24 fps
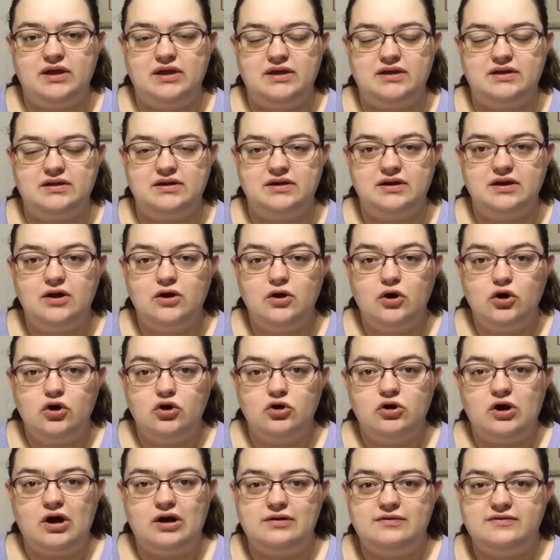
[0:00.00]
and
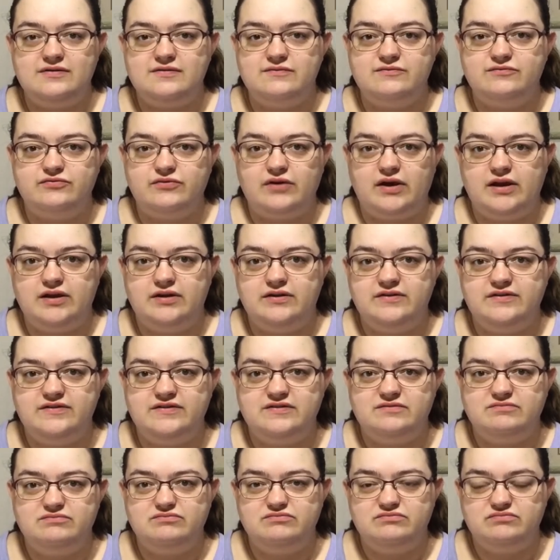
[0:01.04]
caught up with some friends
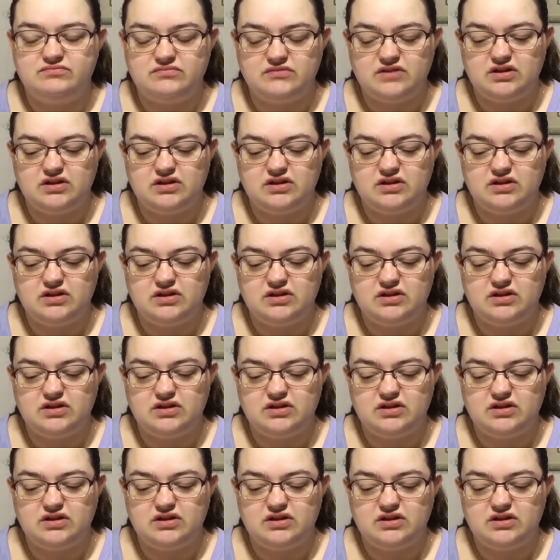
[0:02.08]
and